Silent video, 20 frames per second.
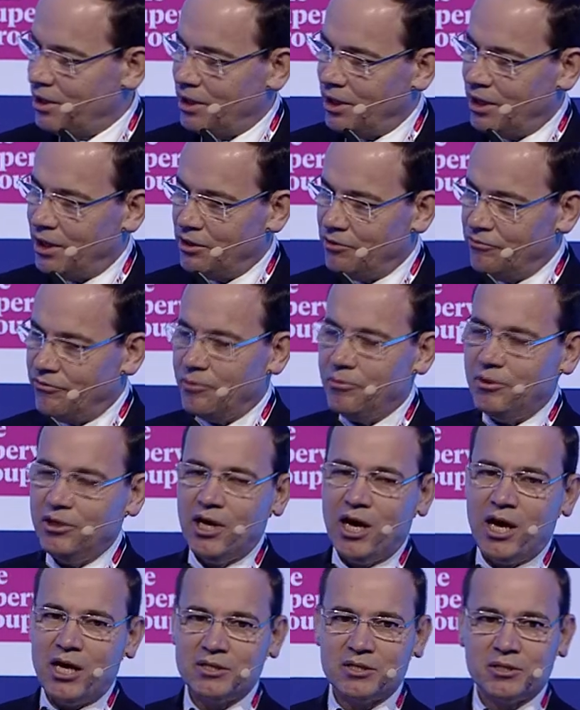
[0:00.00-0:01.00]
And the family
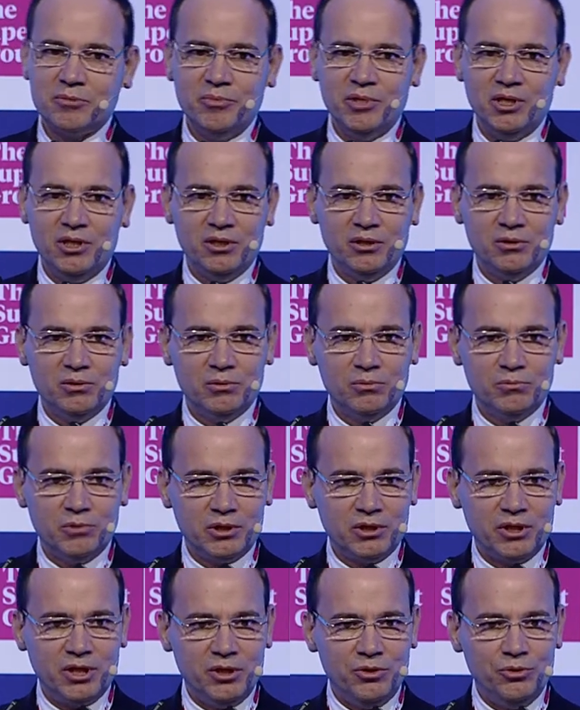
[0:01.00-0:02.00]
asked me,
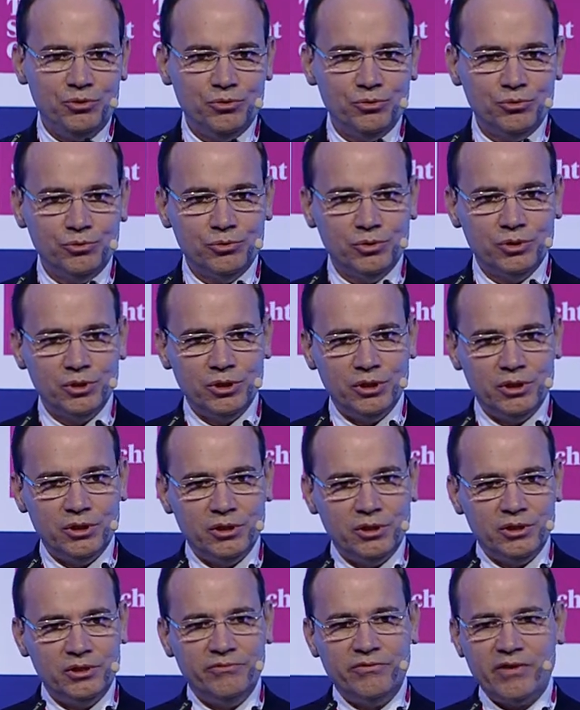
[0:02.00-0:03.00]
what can you
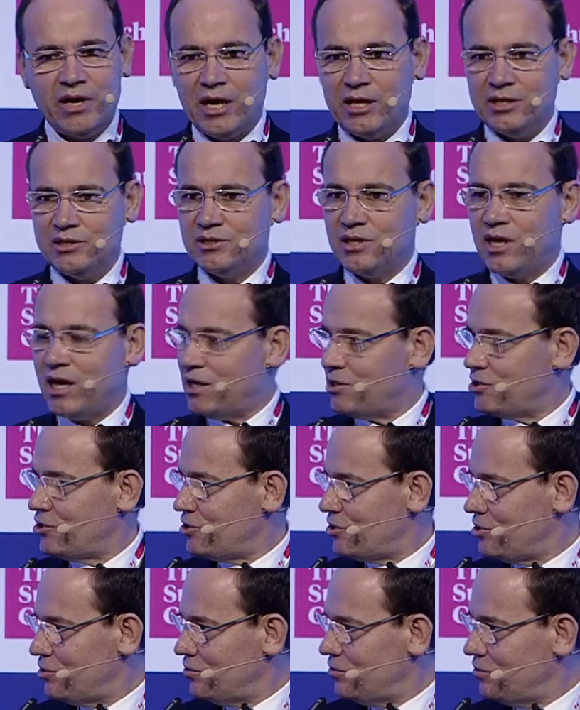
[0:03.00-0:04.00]
advise
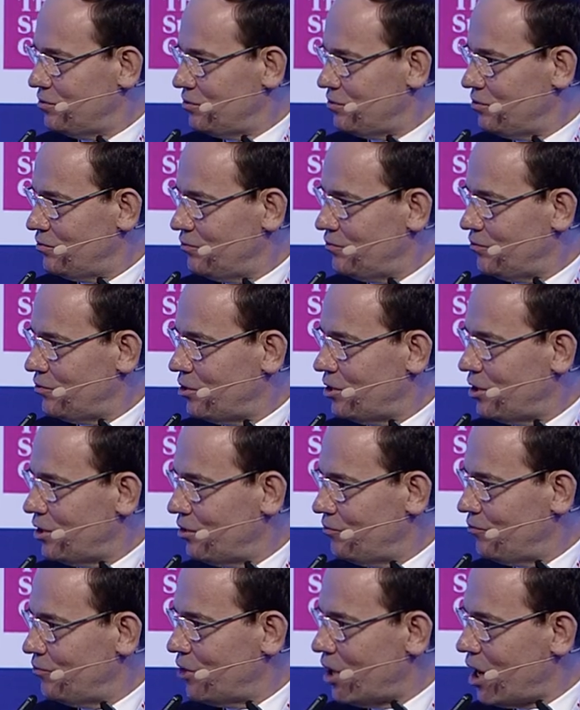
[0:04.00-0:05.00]
us for
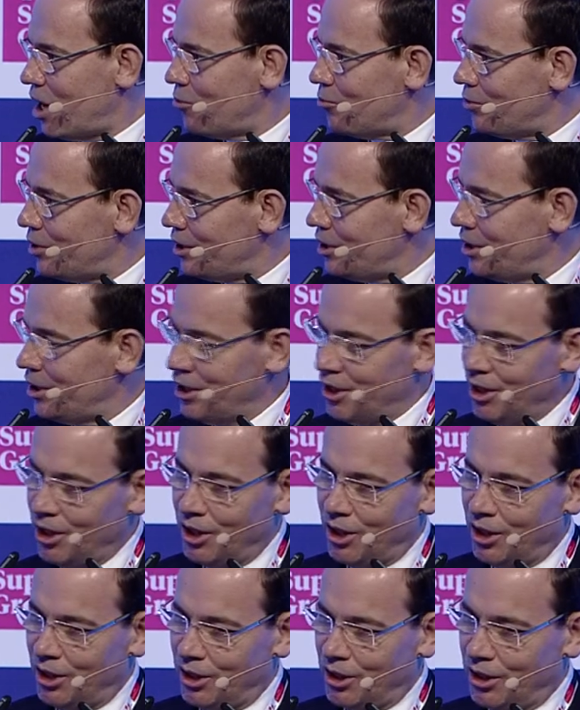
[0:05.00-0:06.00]
our
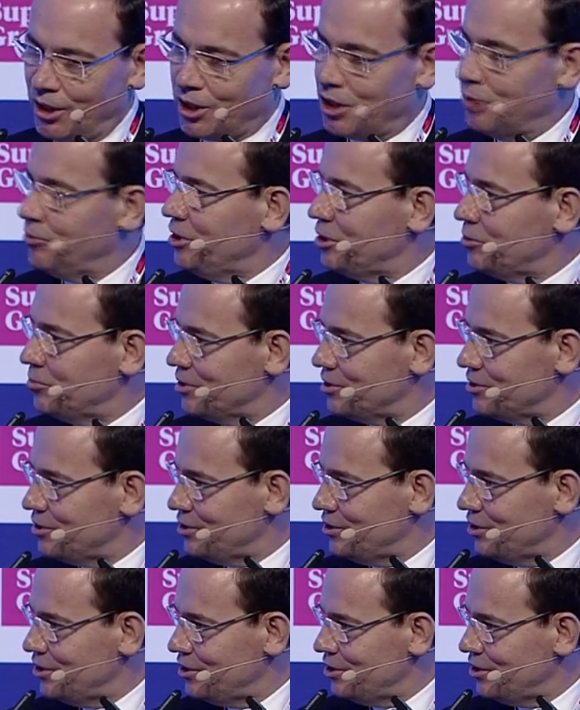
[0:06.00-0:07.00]
commitment
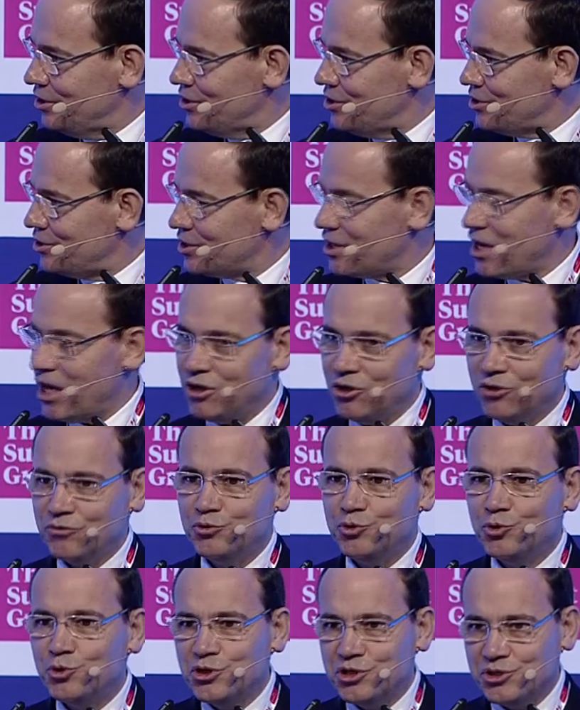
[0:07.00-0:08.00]
in this kind of
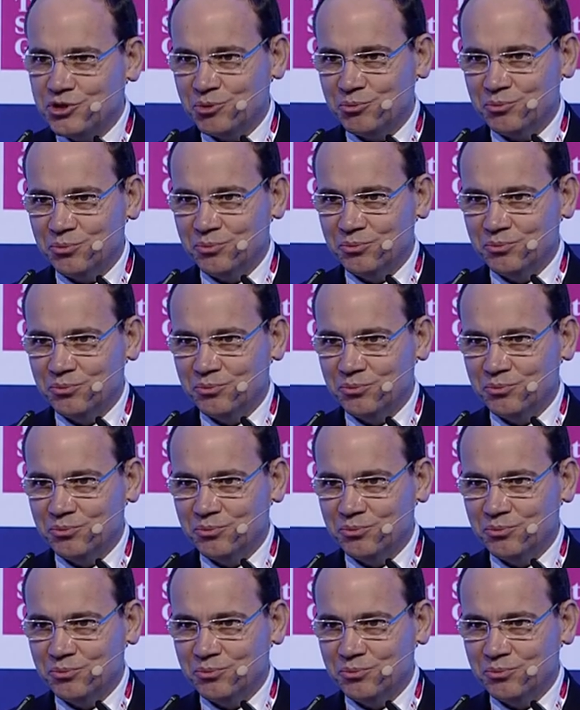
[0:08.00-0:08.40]
tourism?